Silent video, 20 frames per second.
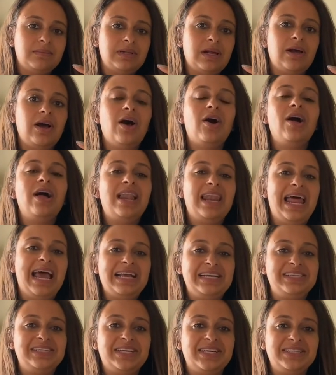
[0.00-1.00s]

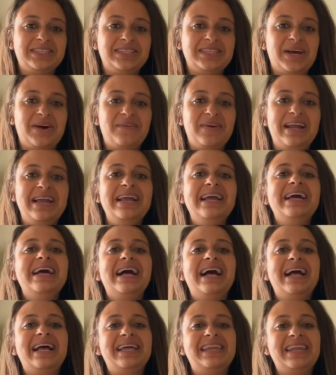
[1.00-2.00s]
Alexon, sorry.
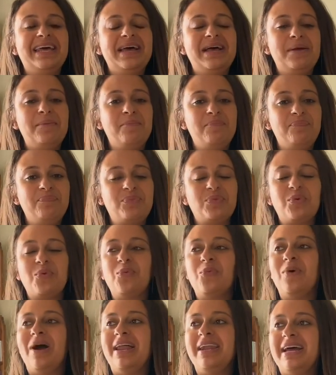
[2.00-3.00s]
And
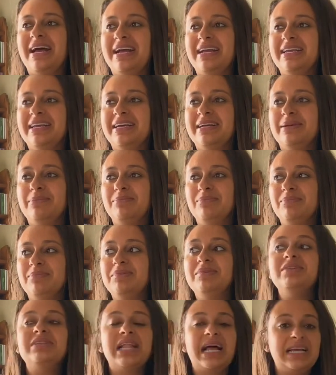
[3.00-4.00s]
when I
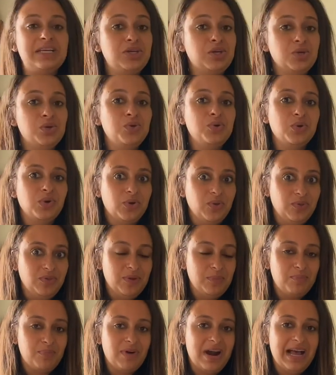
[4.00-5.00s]
googled the
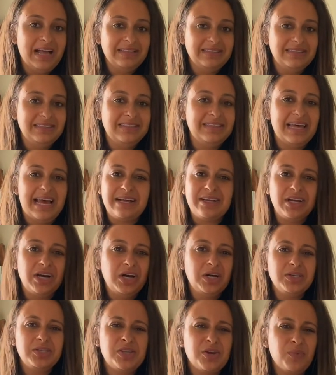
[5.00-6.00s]
brand, their
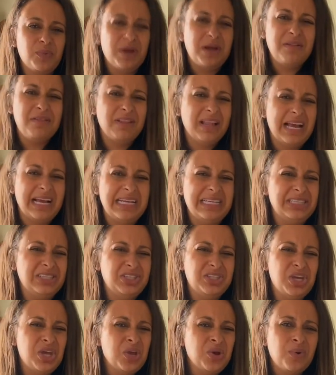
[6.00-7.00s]
coats are worth like
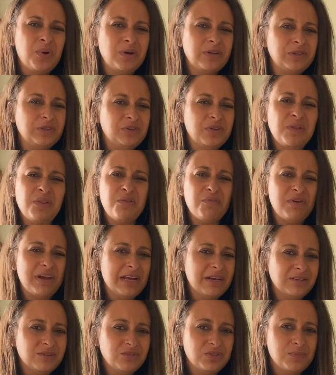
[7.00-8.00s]

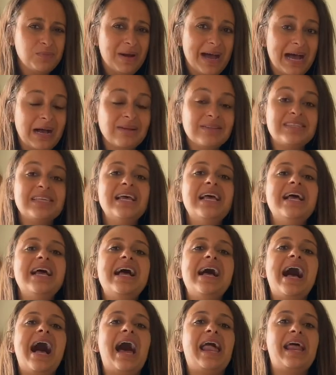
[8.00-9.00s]
£200-300,
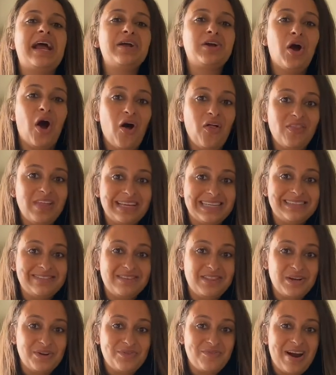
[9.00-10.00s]
and I got this with
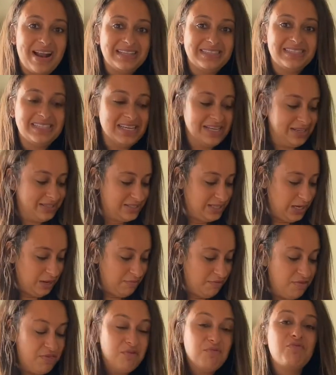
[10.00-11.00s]
a grand total
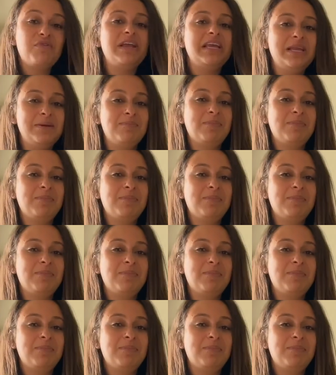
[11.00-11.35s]
of £3.